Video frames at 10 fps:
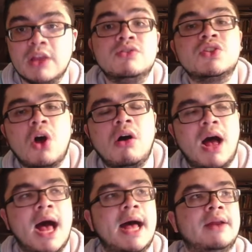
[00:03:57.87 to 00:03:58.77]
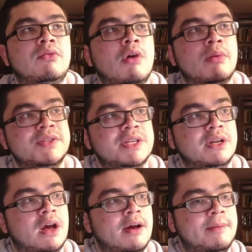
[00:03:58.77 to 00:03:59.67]
You saw on, what was it,
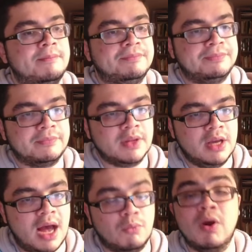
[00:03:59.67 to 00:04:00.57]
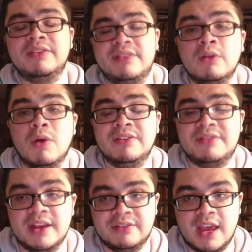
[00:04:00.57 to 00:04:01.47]
um, on Wednesday, in
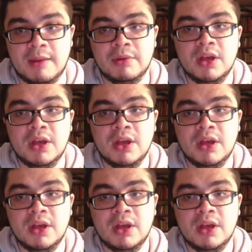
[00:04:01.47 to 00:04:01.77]
Wednesday's game,